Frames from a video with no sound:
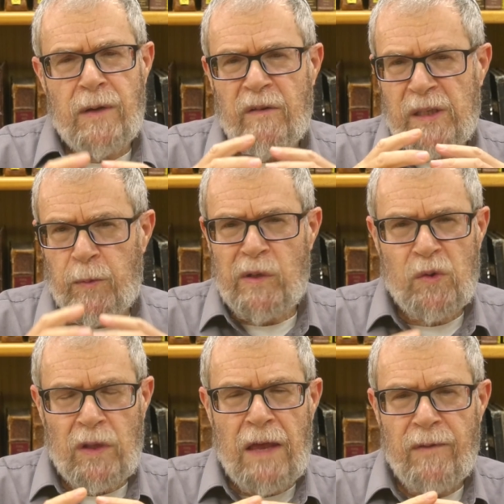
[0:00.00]
and our
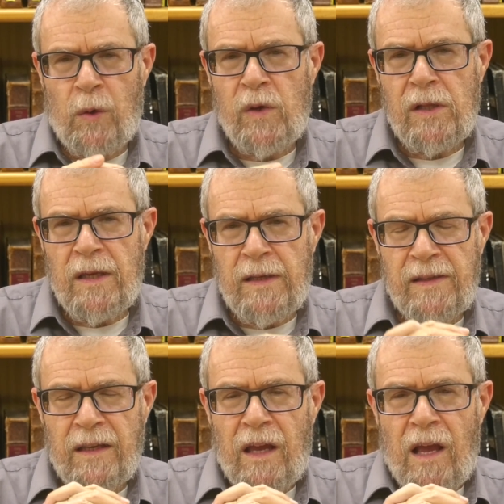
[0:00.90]
spiritual life, and it really
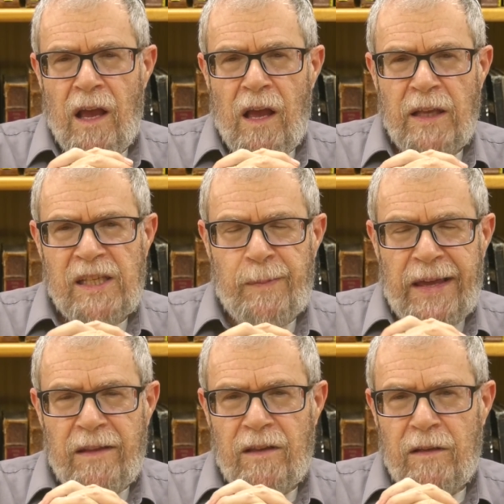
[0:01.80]
is
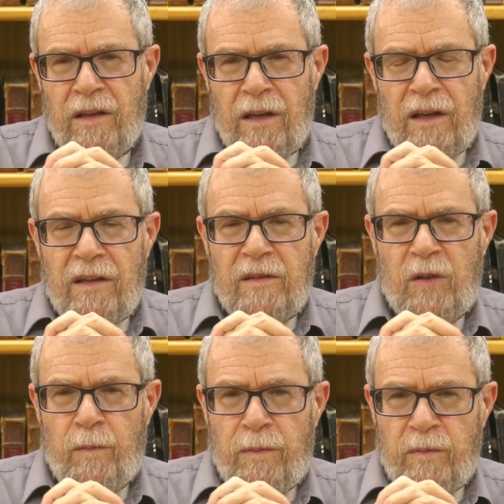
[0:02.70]
expected
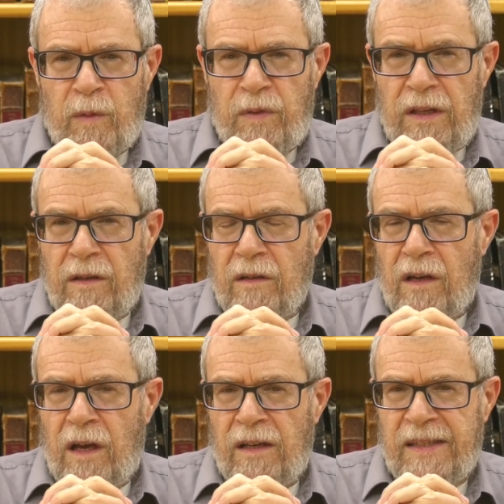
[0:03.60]
to be
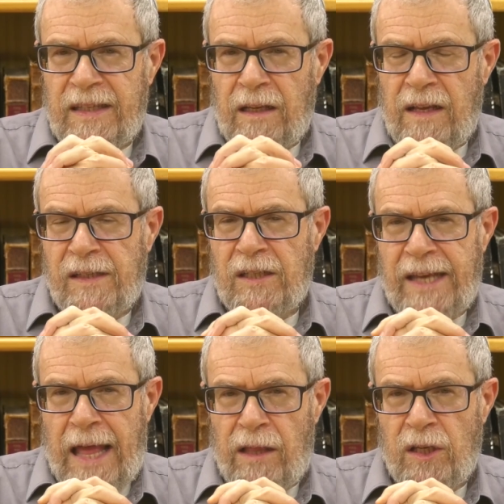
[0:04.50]
seen as a
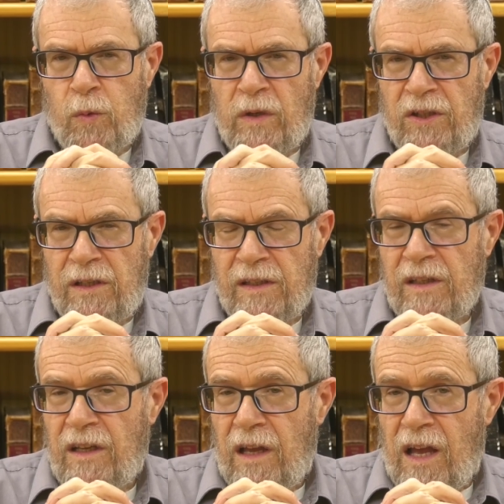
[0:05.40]
challenge which
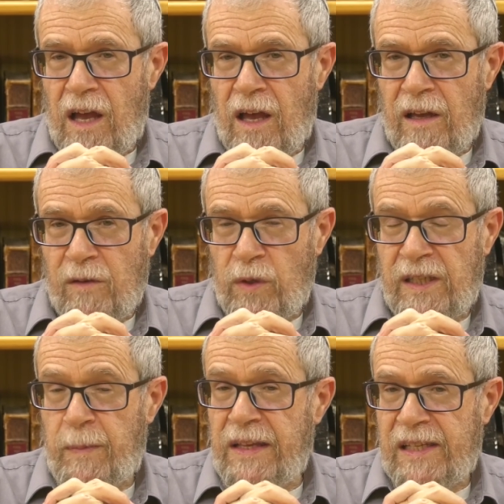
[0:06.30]

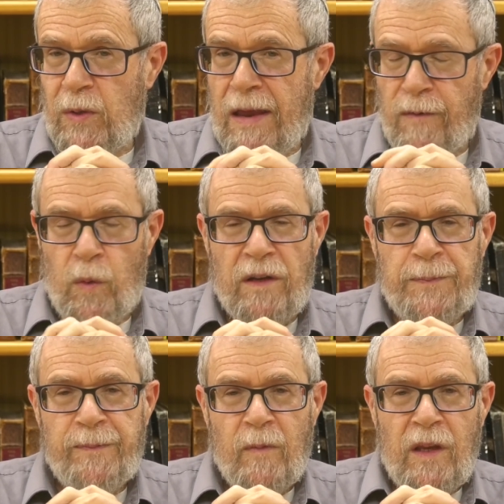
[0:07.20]
speaks to everyone.
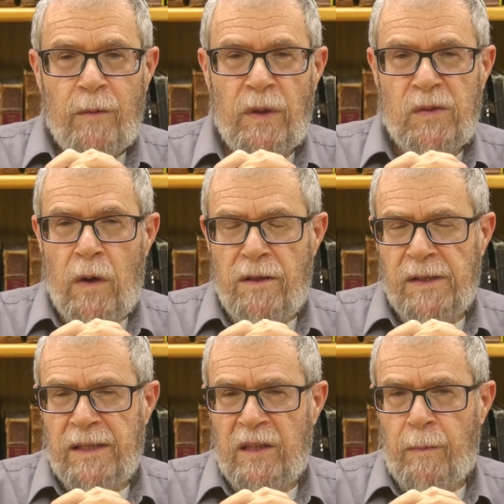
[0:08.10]
We saw
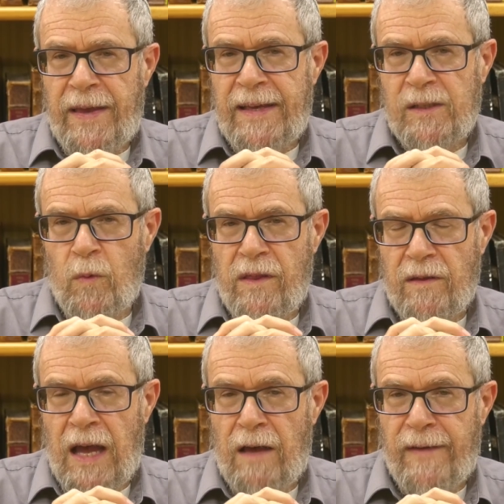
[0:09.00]
this in the past with
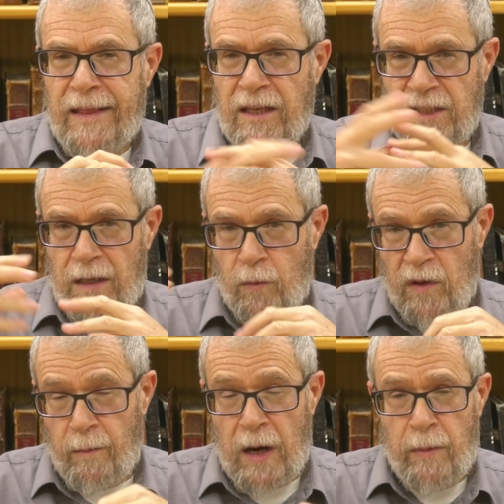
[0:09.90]
Ahavat Hashem when
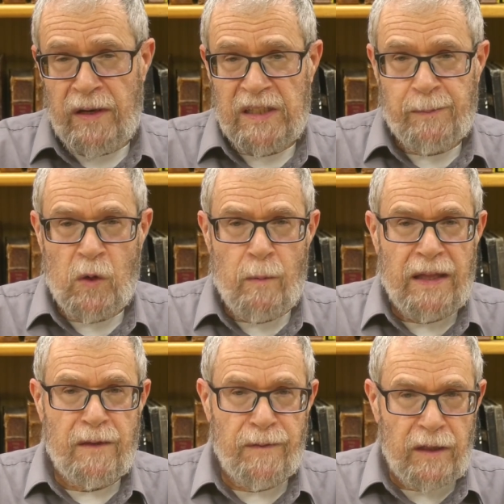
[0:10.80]
Abarbanel spoke
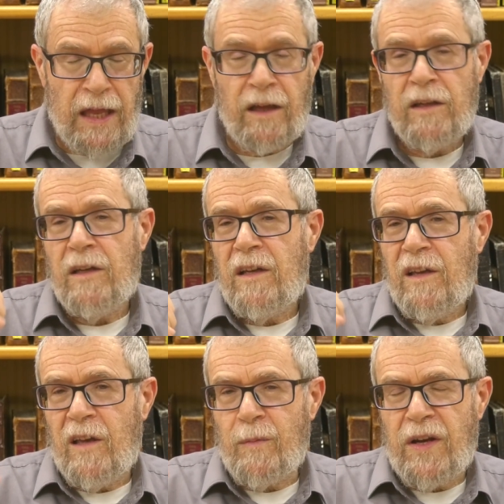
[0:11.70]
about Tefillah
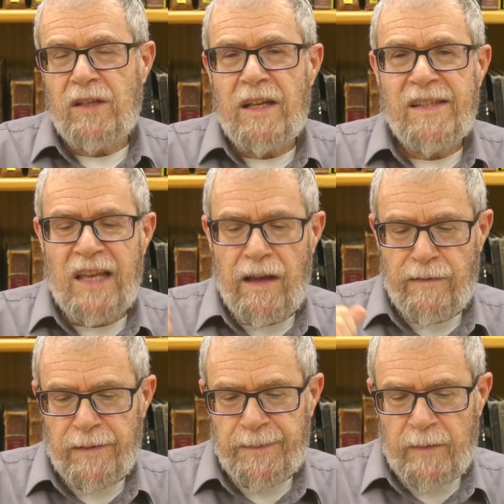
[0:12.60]
in Parashat Tzav.